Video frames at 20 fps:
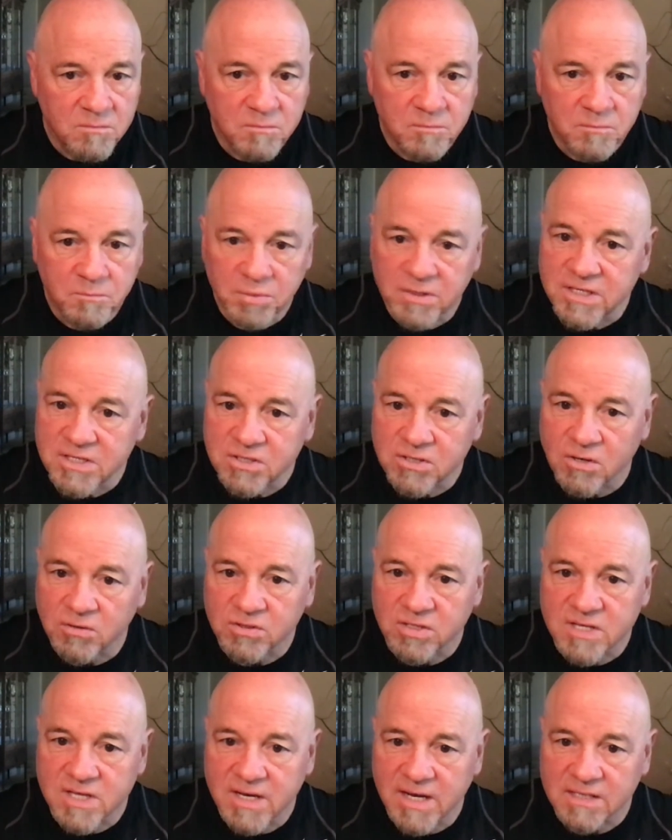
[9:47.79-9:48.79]
Please go to
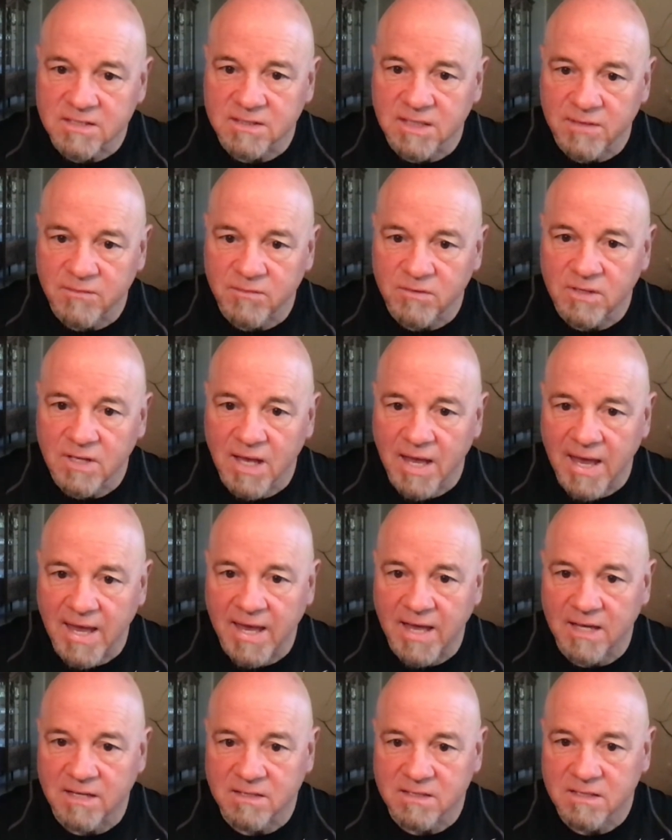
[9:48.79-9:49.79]
the next level
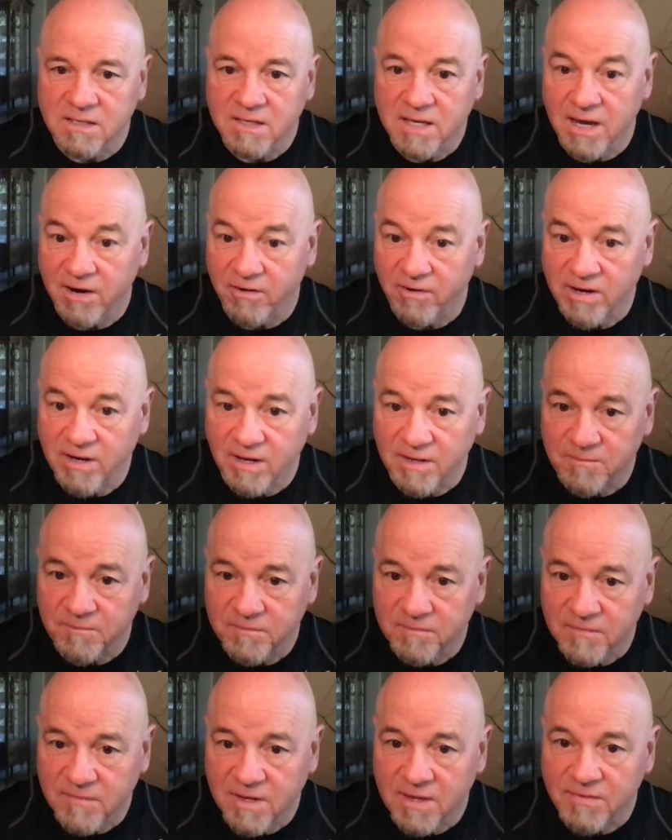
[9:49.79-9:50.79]
and carry on.
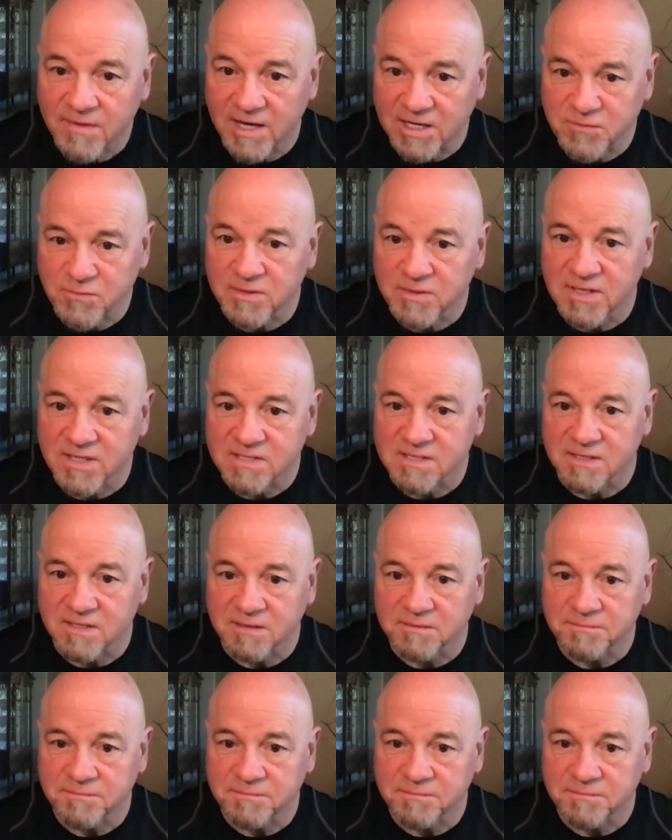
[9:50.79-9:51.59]
Thanks for listening.